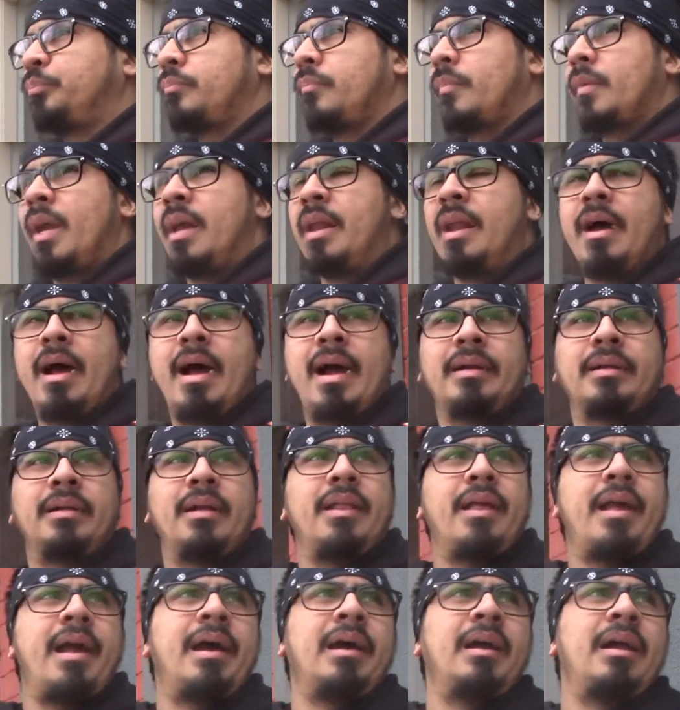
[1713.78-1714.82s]
And
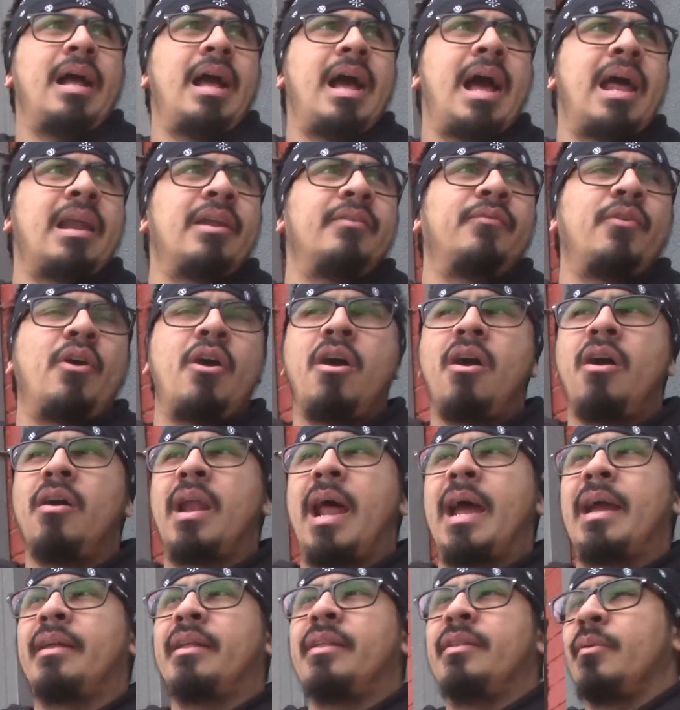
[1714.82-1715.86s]
out of all
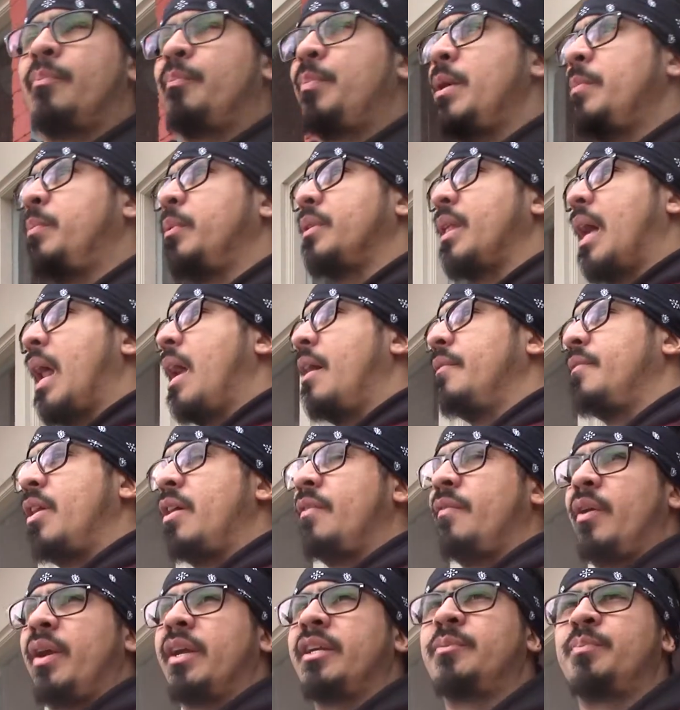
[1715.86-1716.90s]
like the people that I've
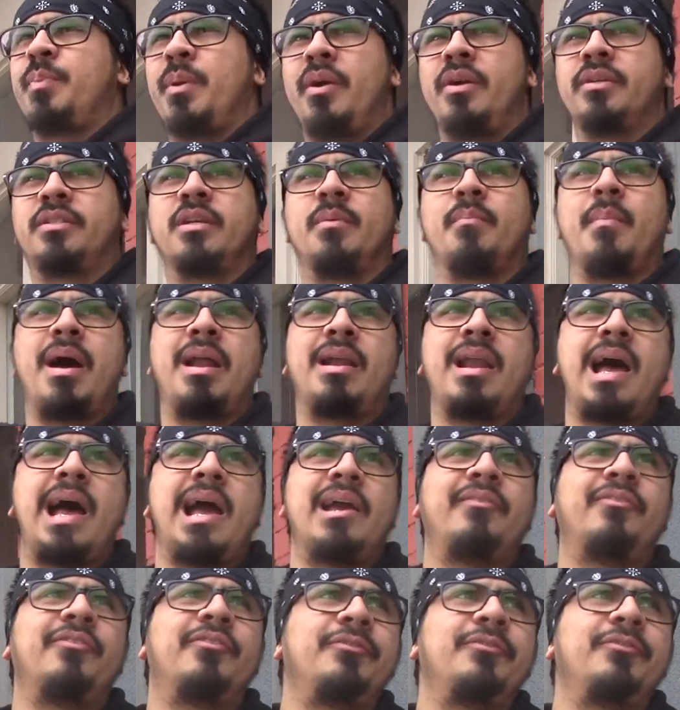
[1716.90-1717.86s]
ever experienced in my life,